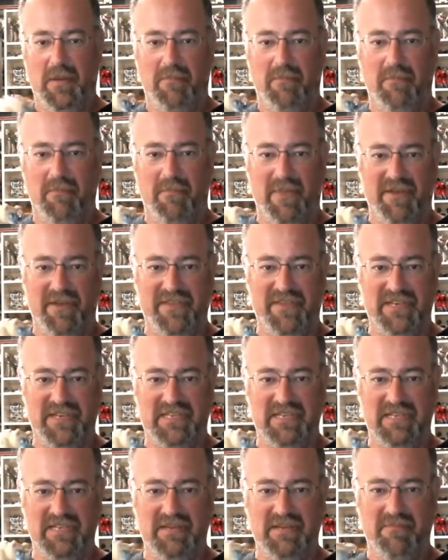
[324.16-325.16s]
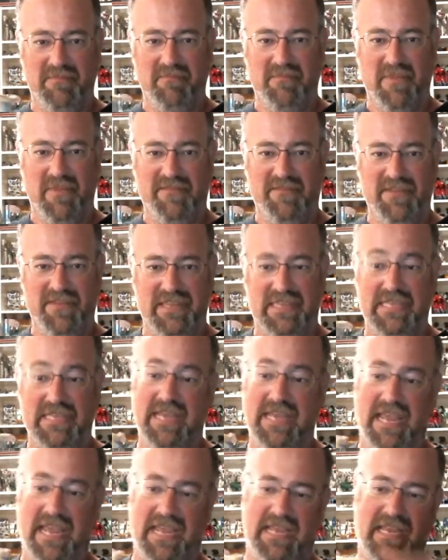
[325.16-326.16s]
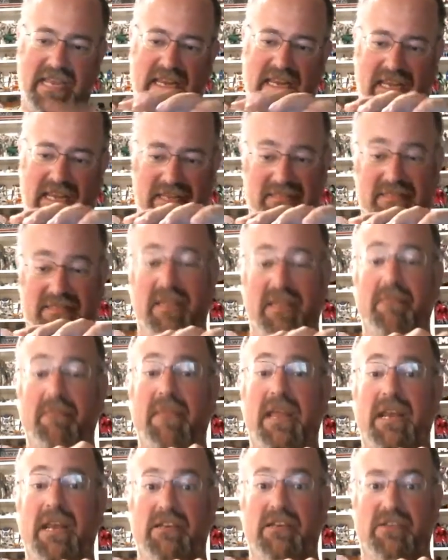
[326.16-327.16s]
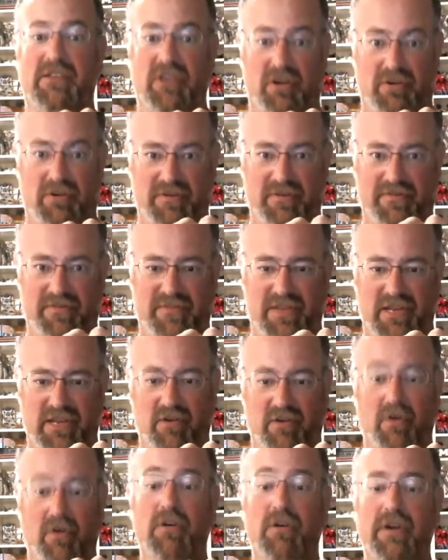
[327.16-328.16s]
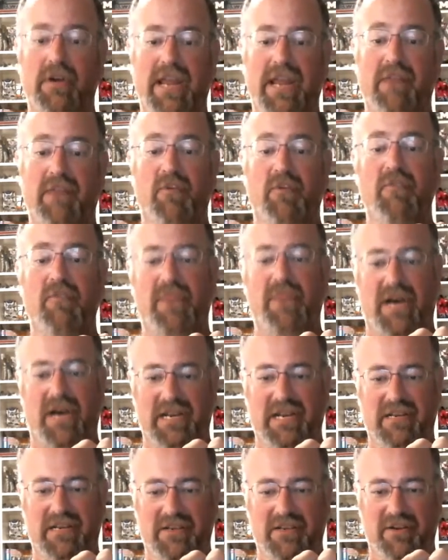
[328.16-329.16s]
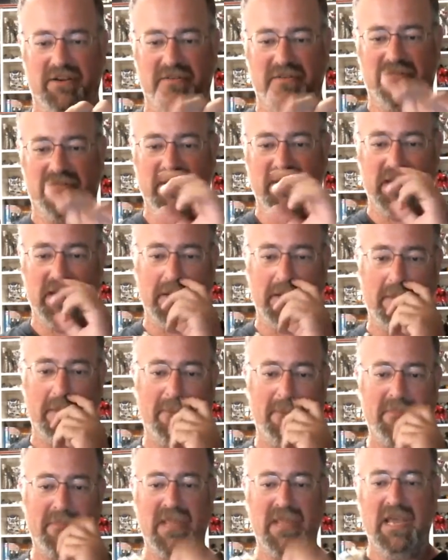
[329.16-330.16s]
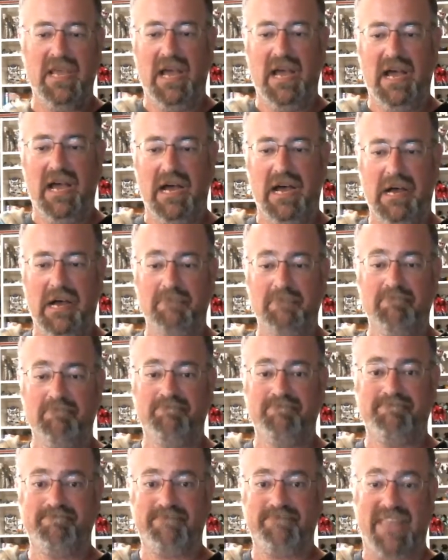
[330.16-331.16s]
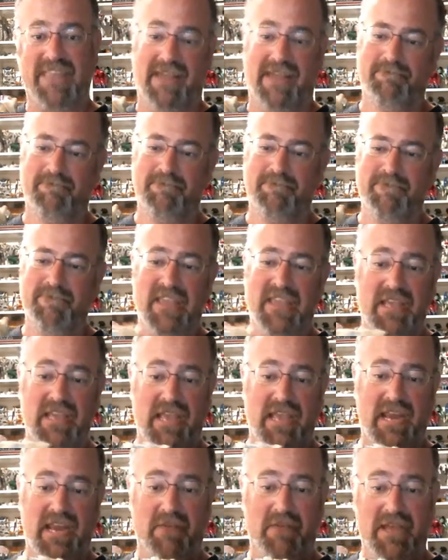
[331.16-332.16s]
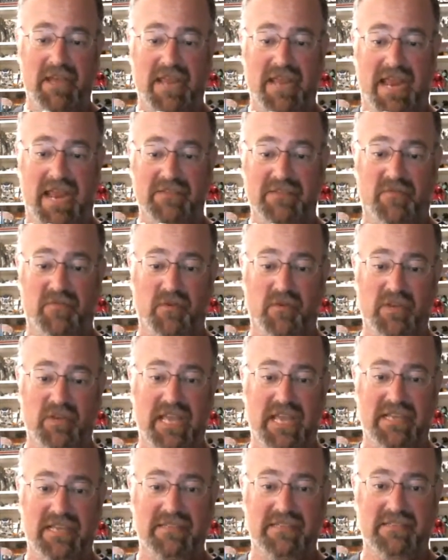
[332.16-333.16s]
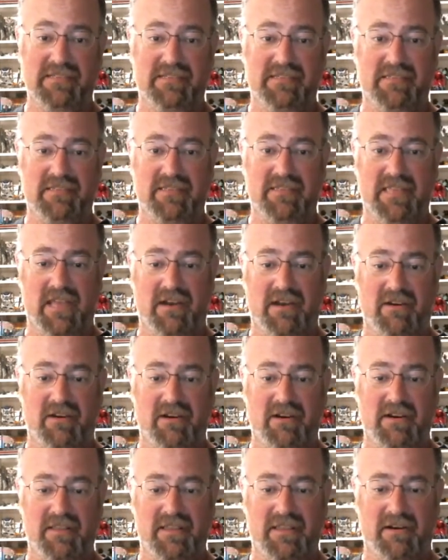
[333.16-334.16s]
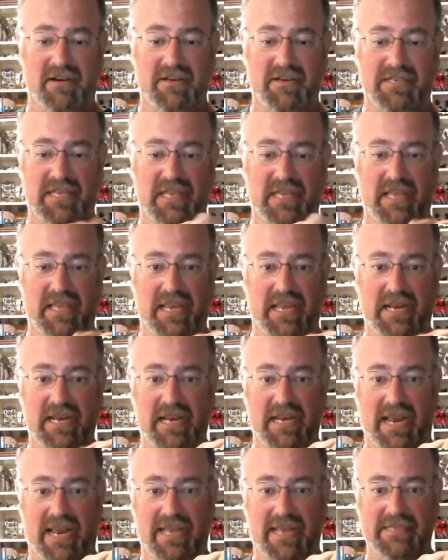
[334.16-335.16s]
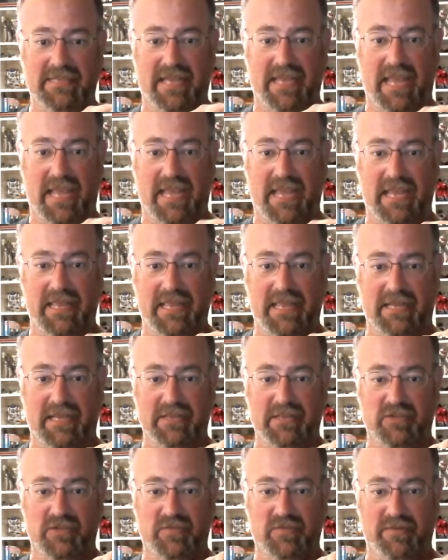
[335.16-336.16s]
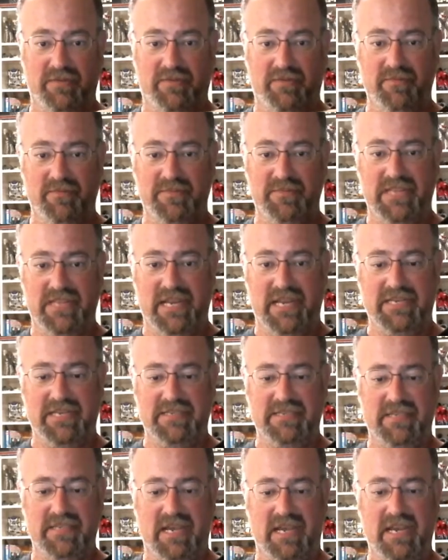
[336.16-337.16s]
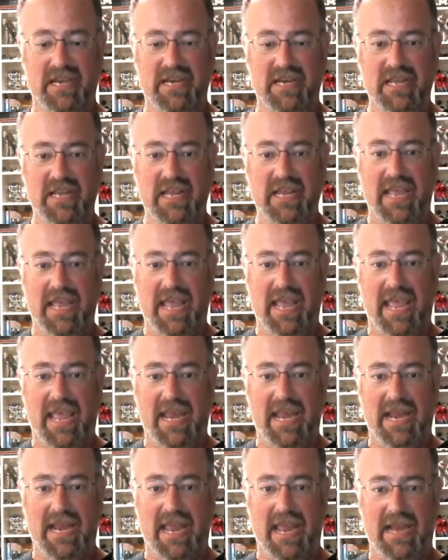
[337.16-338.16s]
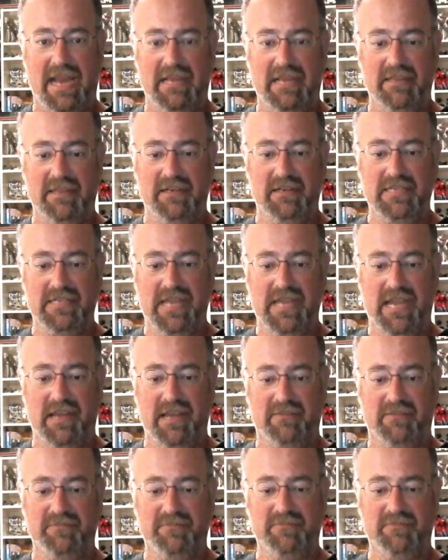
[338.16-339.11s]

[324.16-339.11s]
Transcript: Muffet. Muffet the Daggett. Yes, they made a dog figure, or a robotic dog figure. Yeah. Anyway, it has four legs that are articulated. It has a head that can swivel from side to side, and it had a little tail.